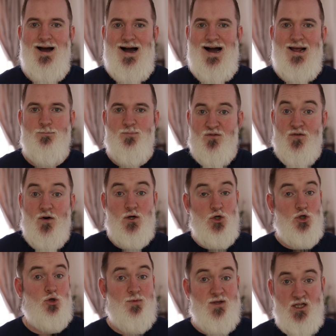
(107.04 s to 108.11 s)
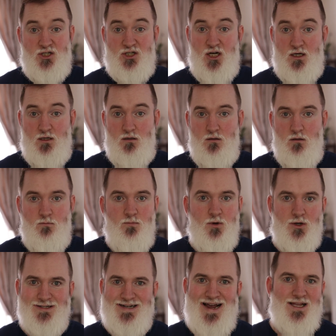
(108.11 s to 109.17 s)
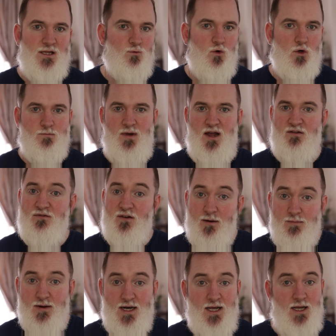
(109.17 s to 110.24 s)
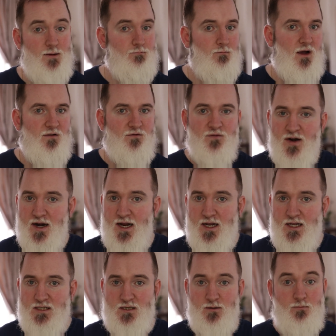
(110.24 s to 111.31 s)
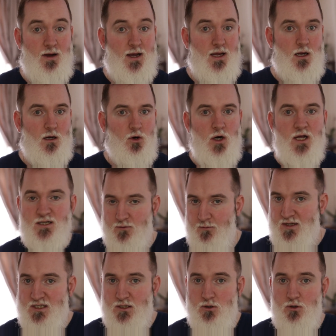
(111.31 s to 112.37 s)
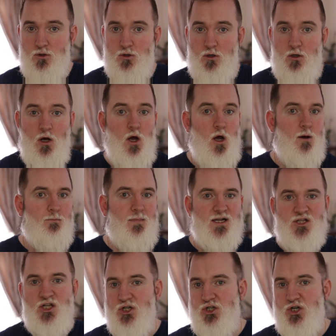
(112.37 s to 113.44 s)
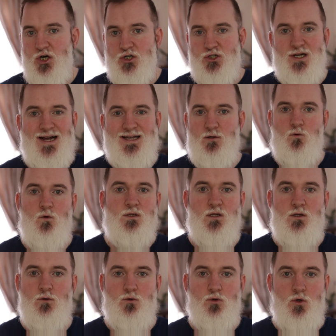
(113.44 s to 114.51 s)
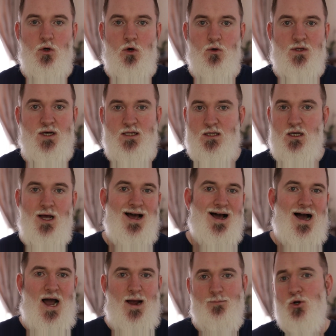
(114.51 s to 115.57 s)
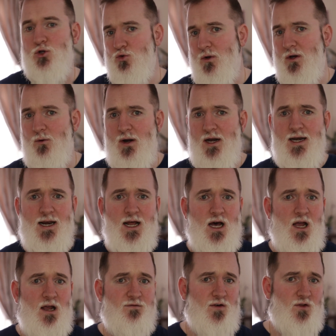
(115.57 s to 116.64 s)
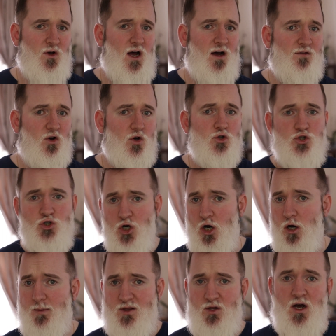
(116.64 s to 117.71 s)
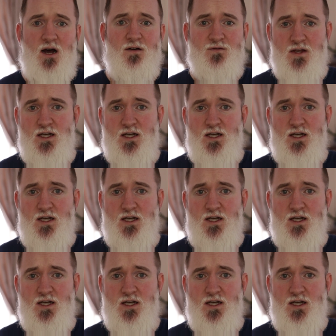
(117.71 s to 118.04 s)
I prefer not to be in the channel because I don't want my family, my friends, my colleagues from school, my teachers, I don't want them to know that I'm not doing well in life, I don't have a good job, I don't have